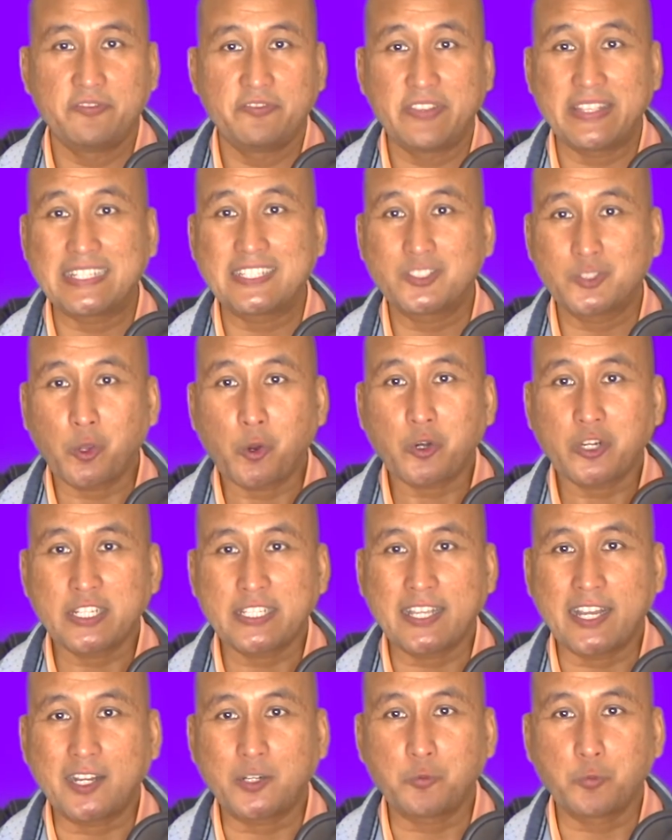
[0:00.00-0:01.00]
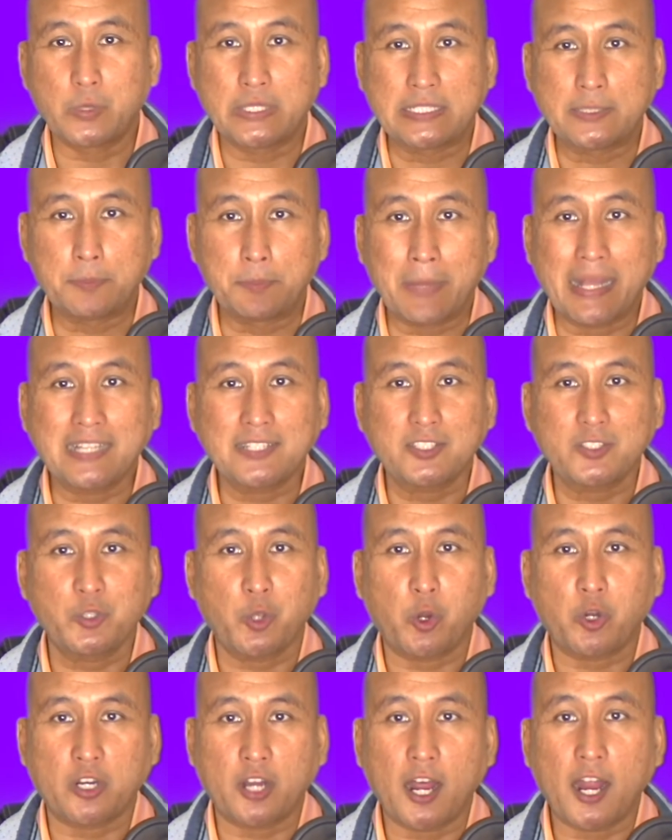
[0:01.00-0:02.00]
Victoria will melt
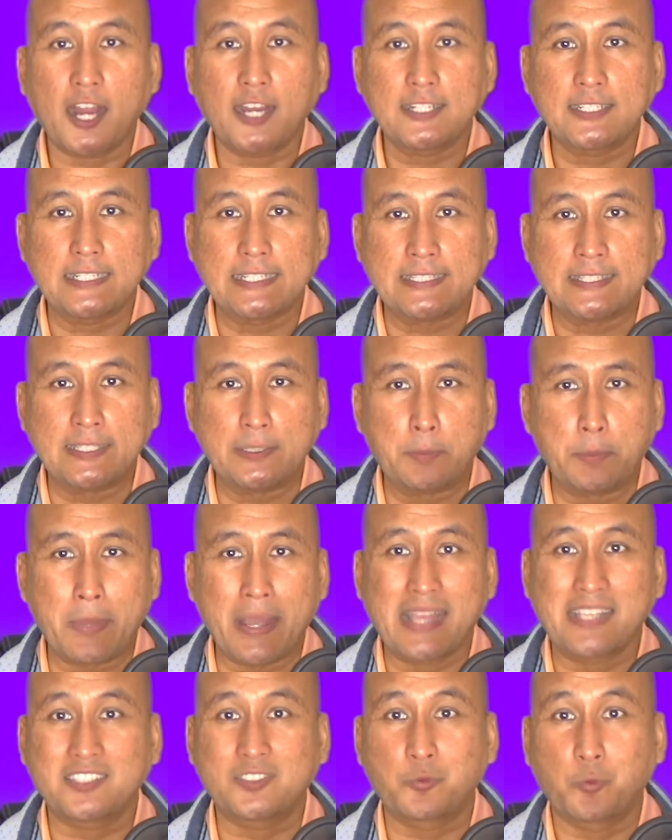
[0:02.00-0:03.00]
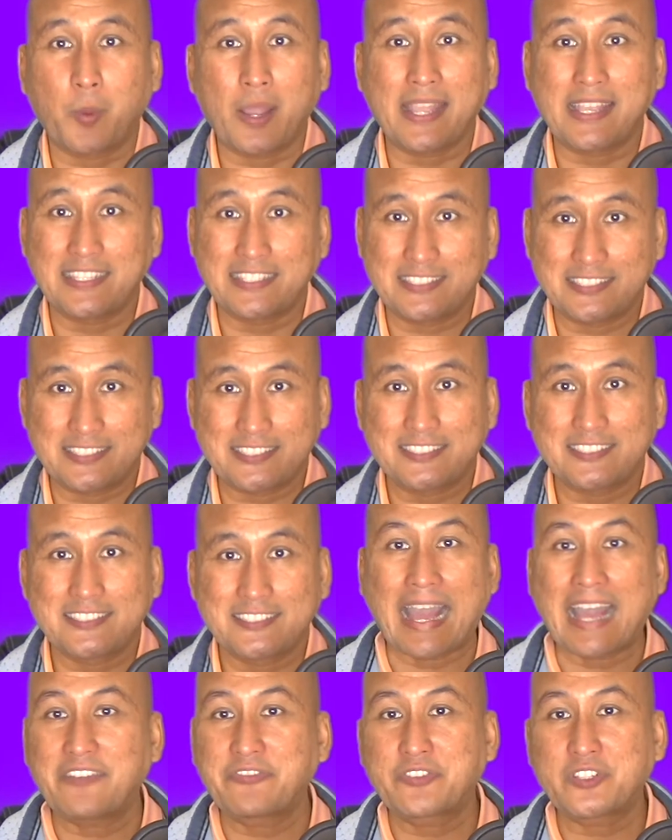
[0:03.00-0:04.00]
your heart in the best ways.
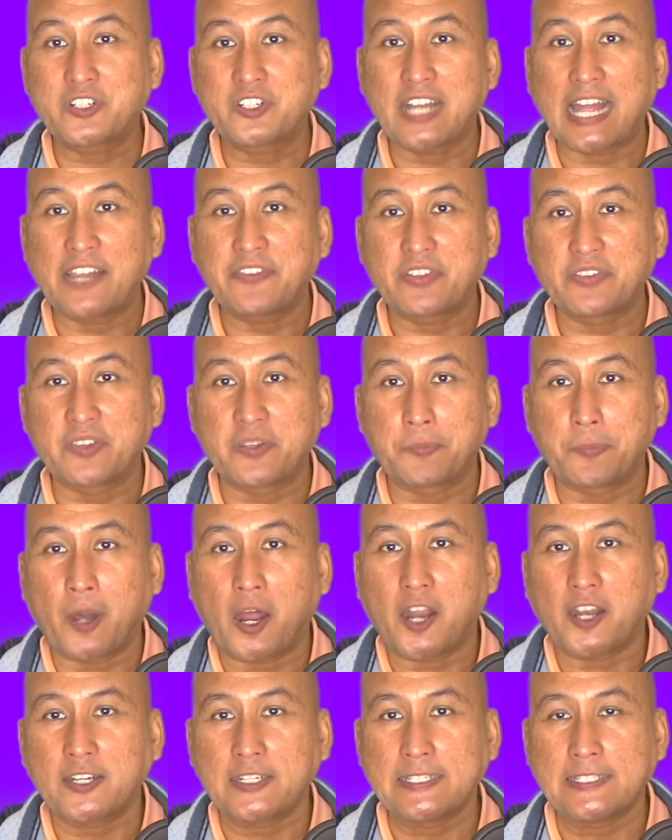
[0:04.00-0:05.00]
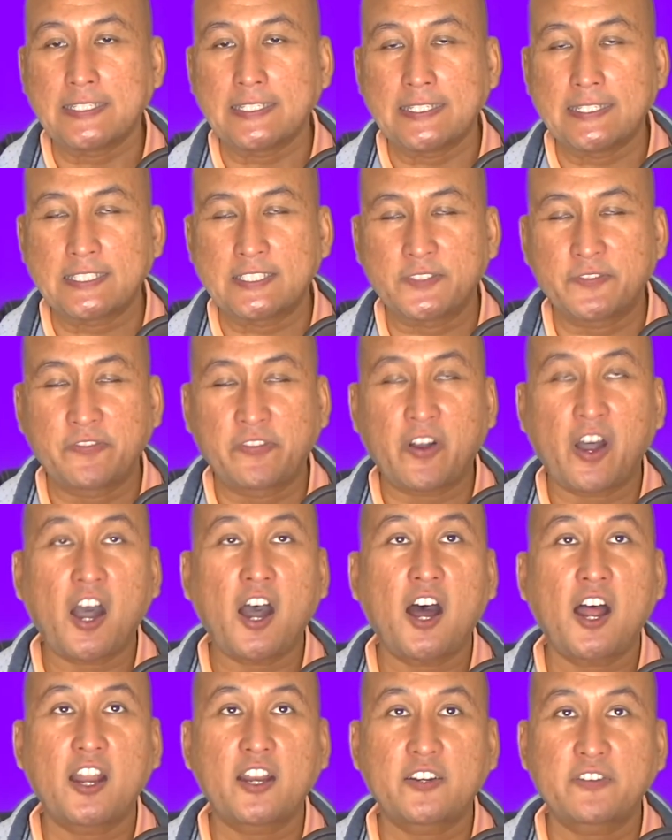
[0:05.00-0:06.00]
Afterlife of the Party is
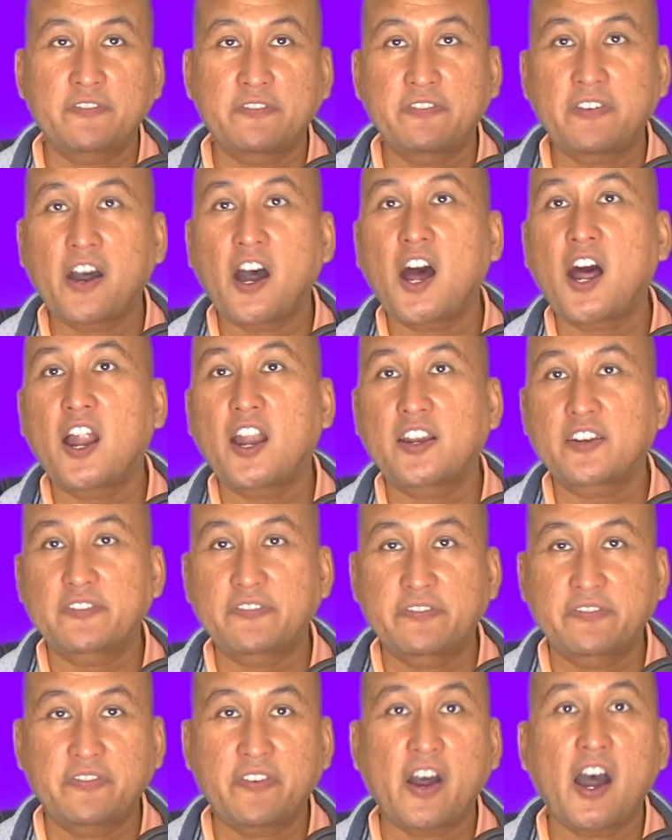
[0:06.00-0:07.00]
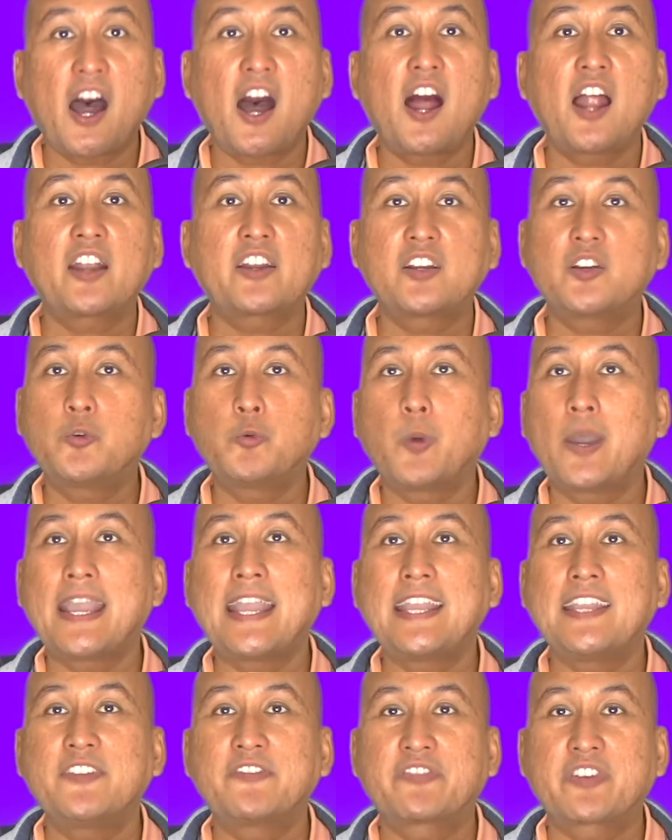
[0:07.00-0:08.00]
far, far, far
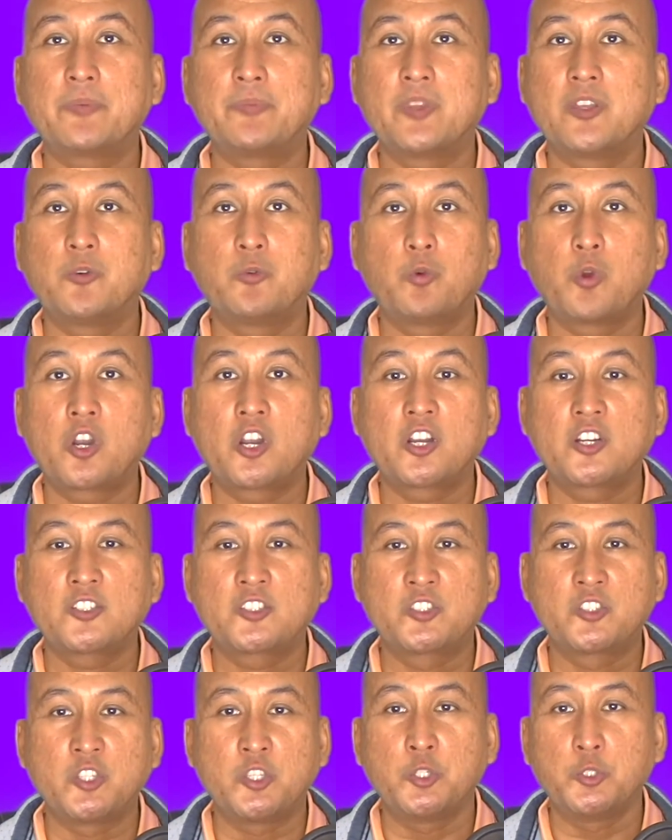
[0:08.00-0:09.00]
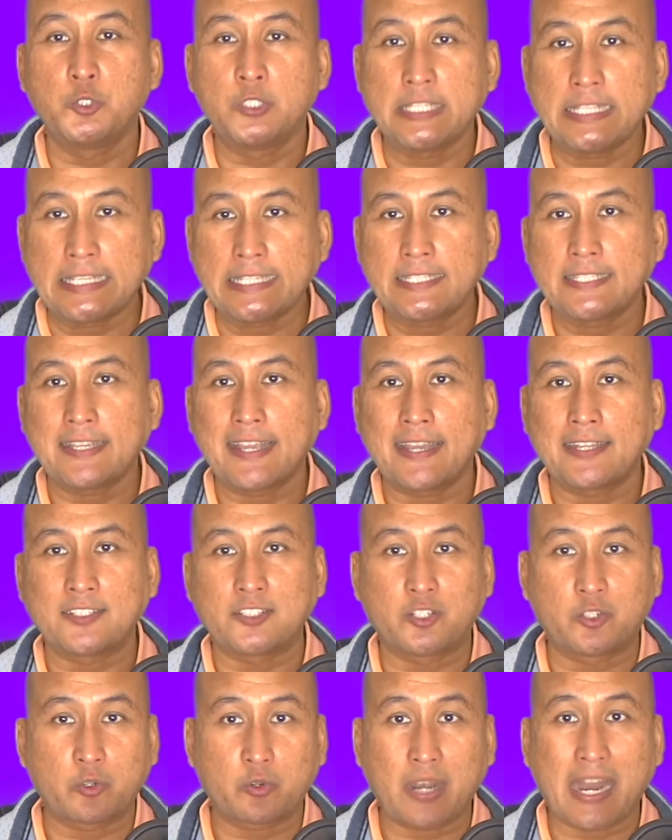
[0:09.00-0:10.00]
away from the words unique
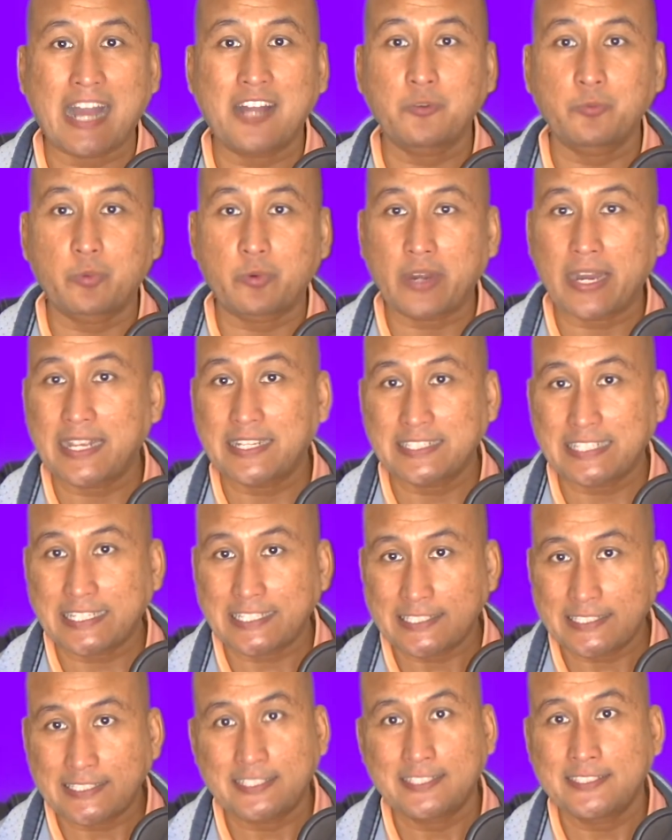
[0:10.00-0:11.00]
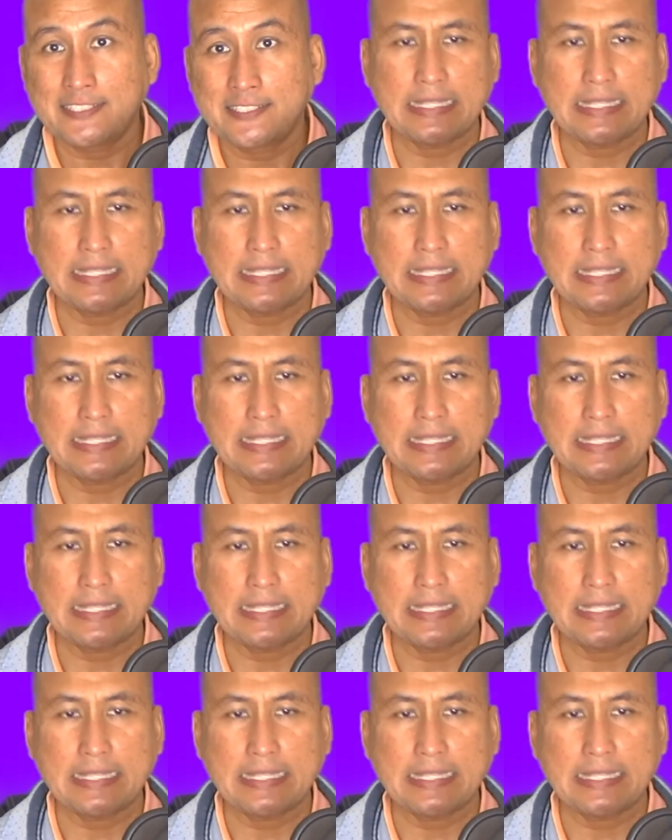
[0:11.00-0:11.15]
and groundbreaking.